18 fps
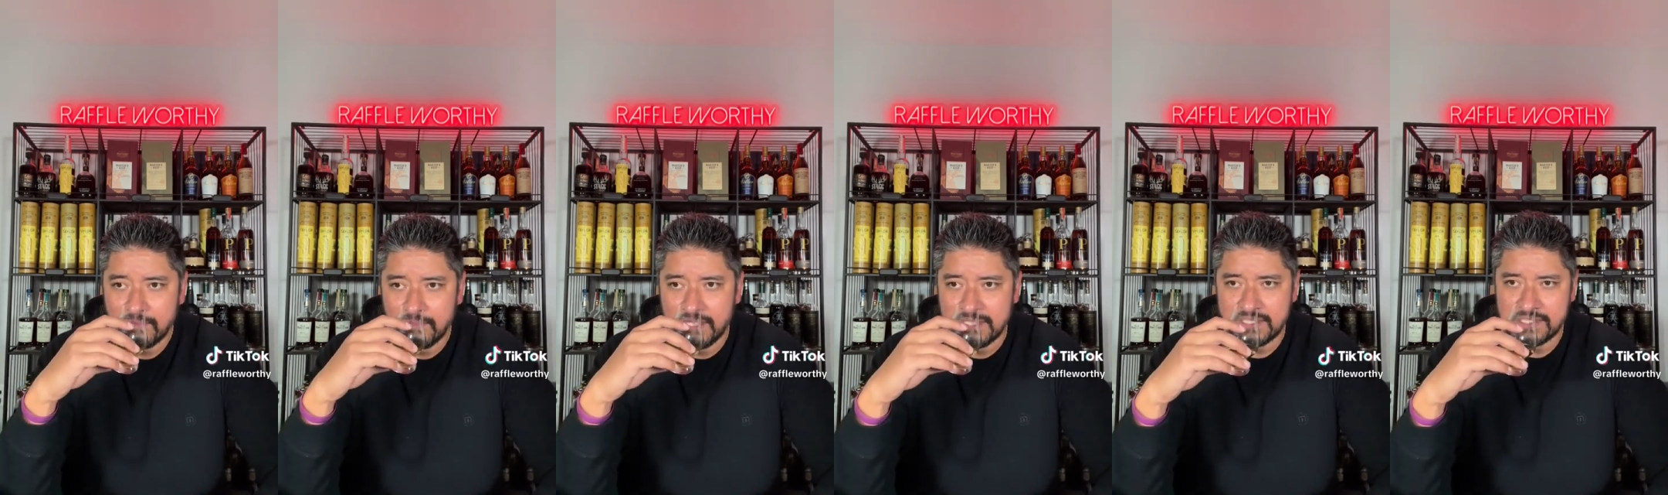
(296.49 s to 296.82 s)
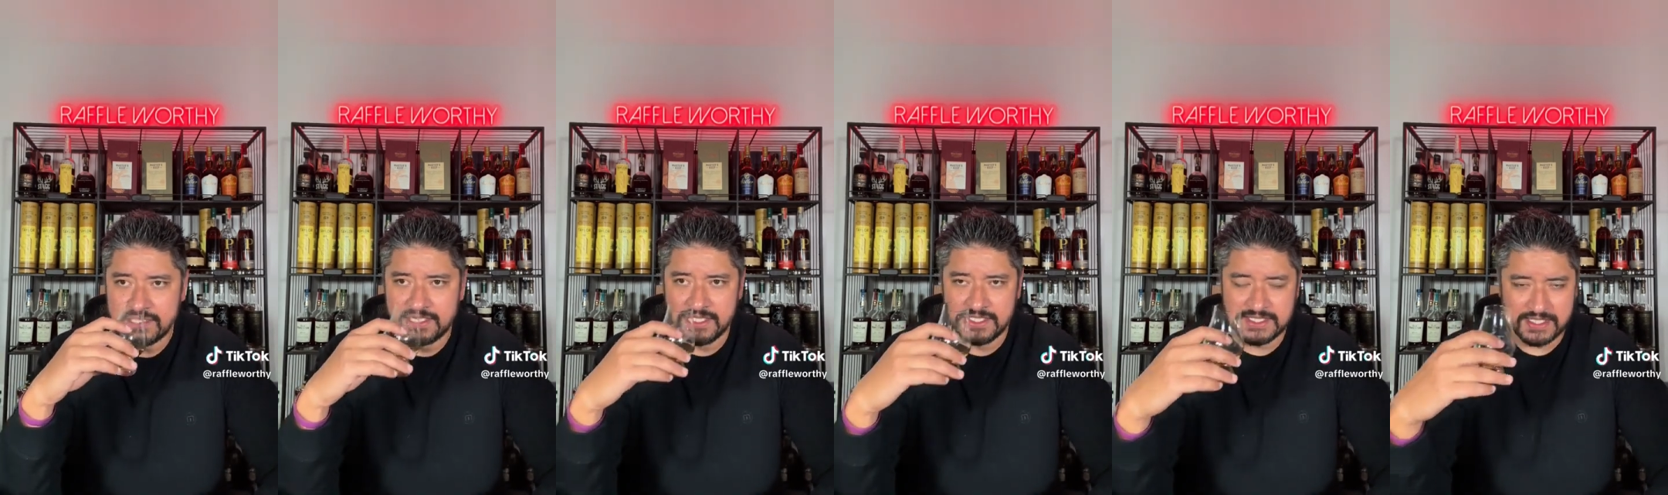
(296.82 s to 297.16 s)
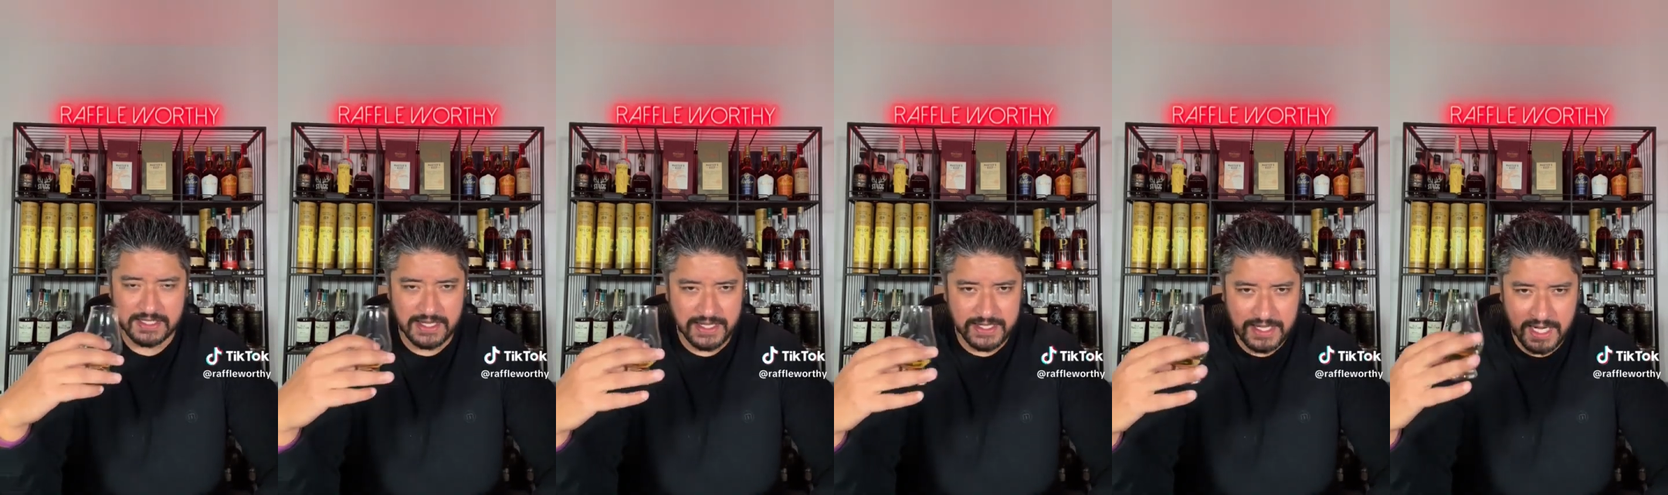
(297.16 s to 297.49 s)
This is just
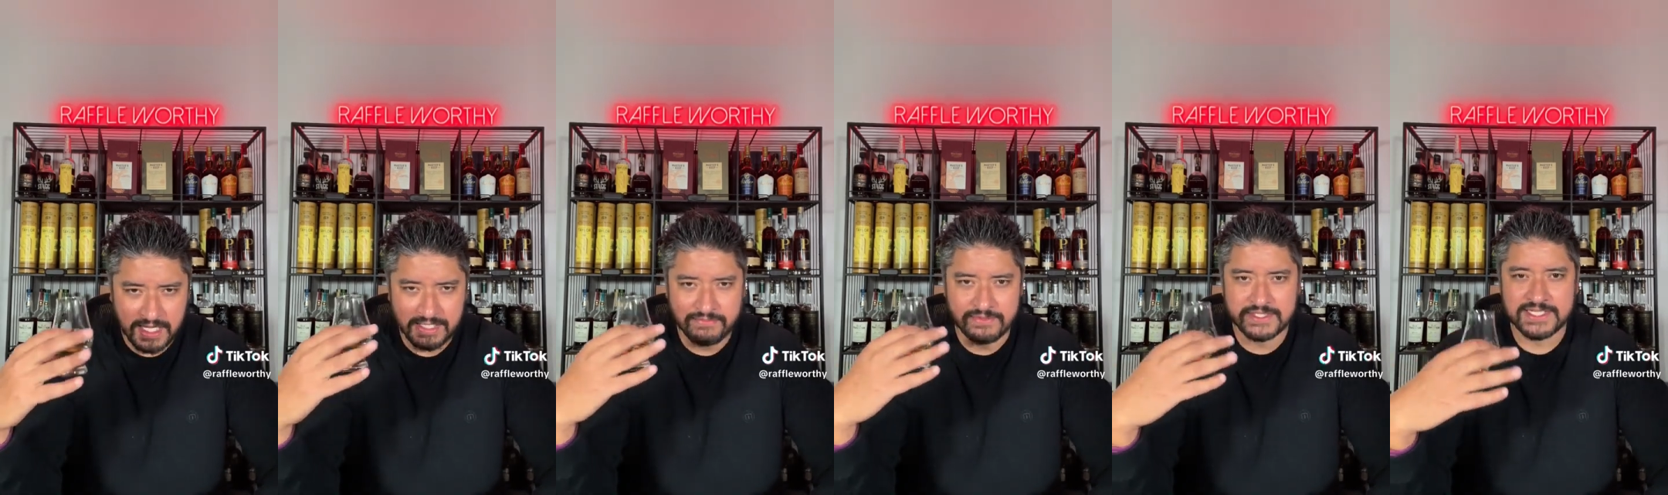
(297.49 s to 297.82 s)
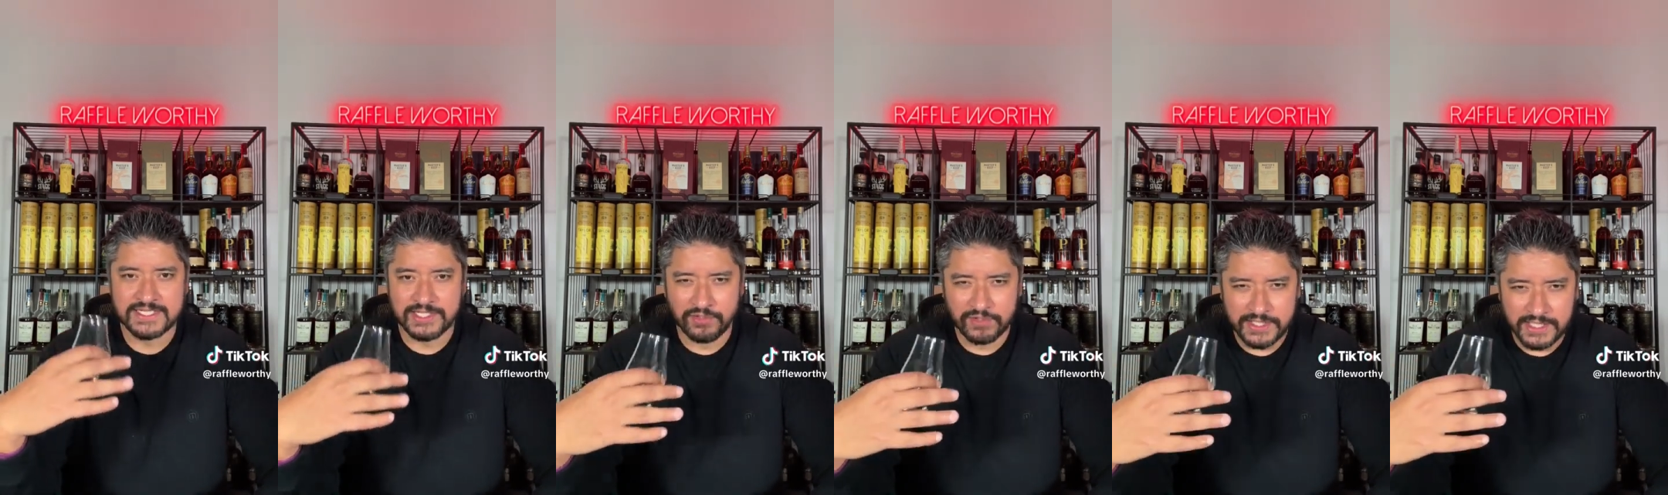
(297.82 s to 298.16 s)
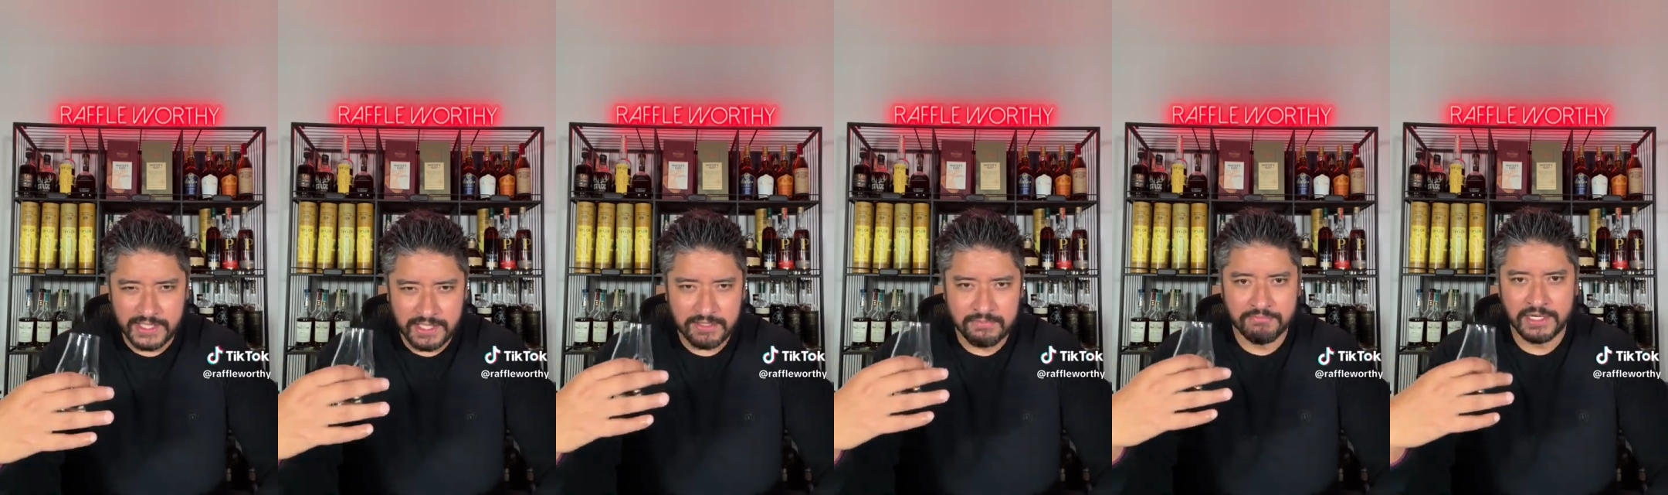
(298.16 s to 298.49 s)
like kind of a
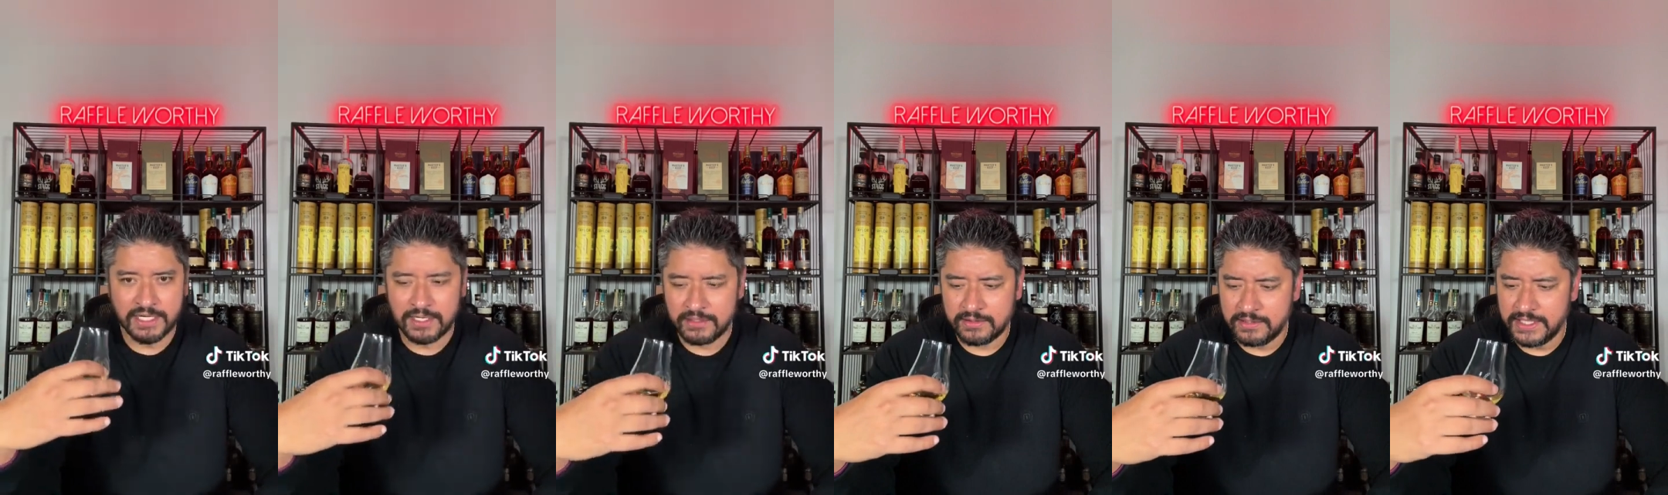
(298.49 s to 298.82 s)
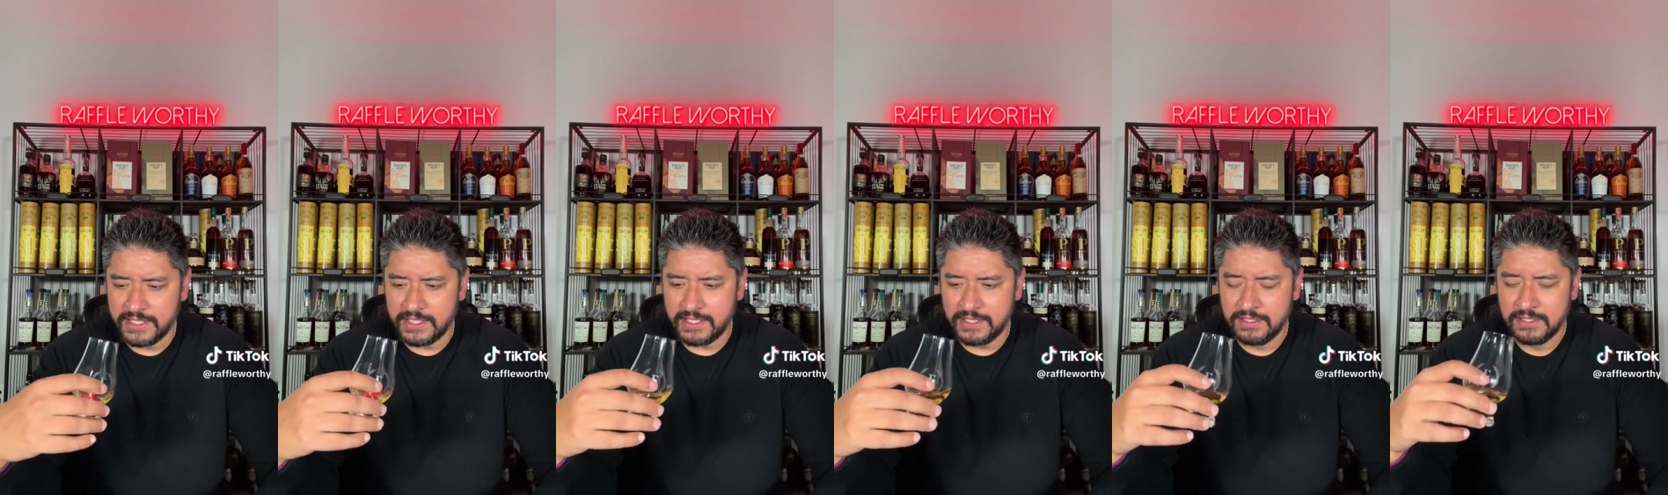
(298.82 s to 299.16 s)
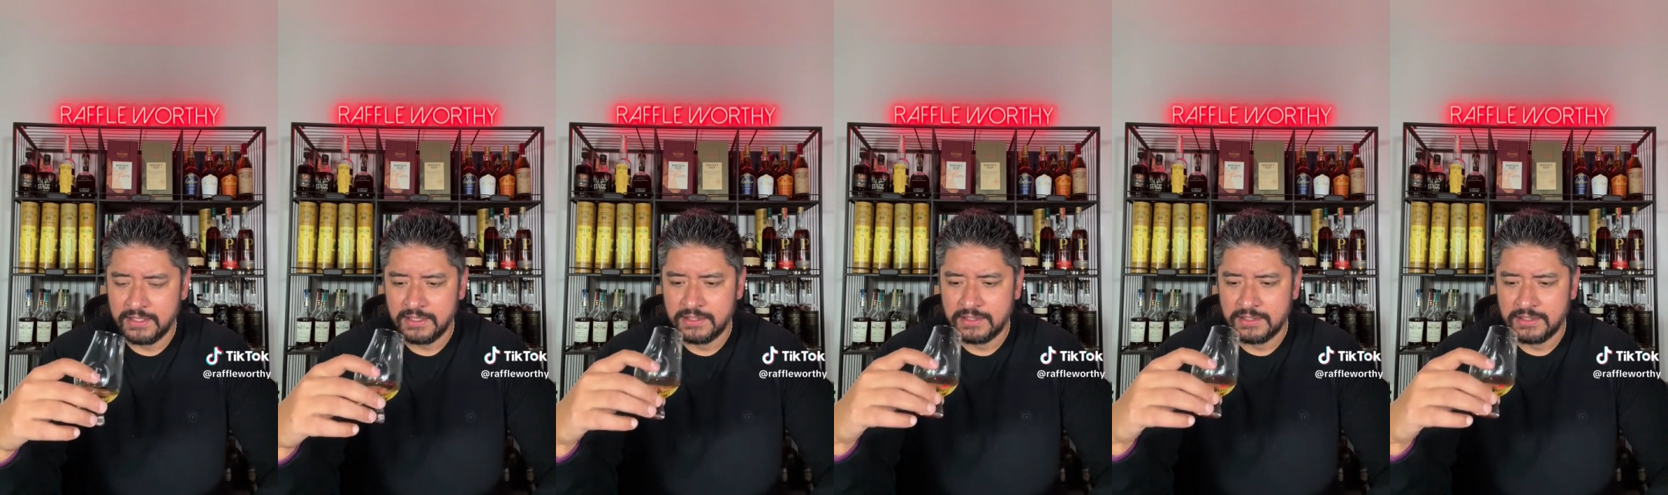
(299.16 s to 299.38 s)
silky, buttery